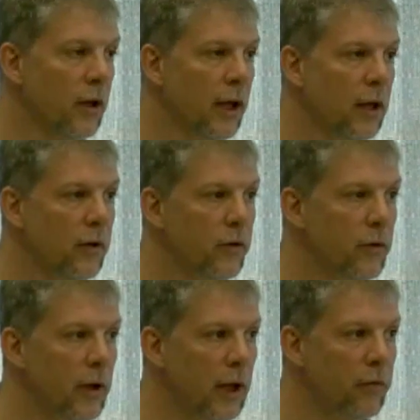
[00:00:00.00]
hand
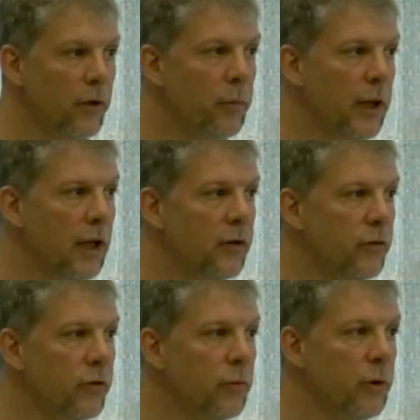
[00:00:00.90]
have them hand
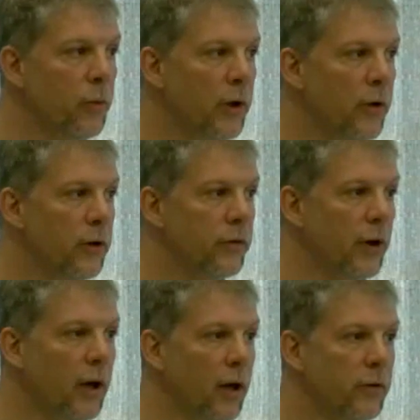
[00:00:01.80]
it to me while it is
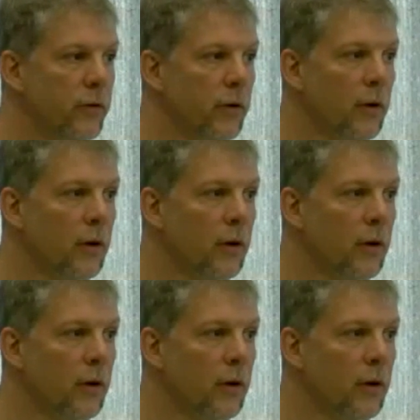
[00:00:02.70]
hot